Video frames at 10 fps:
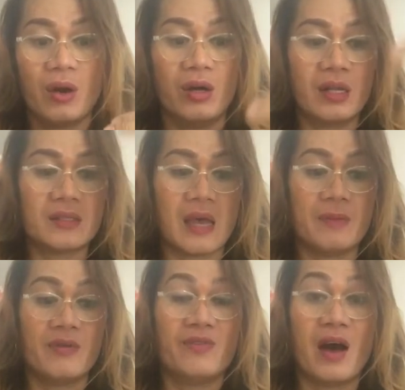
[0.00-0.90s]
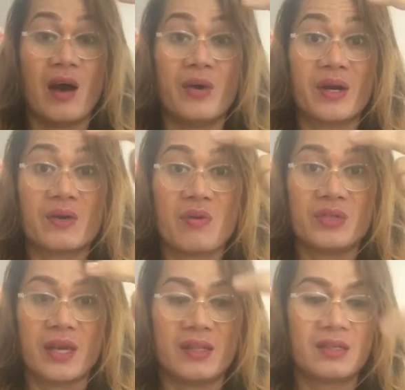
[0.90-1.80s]
on the top of our
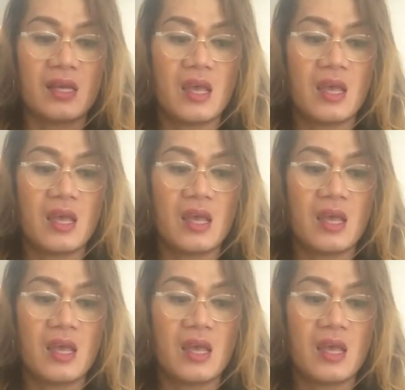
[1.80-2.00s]
quotient.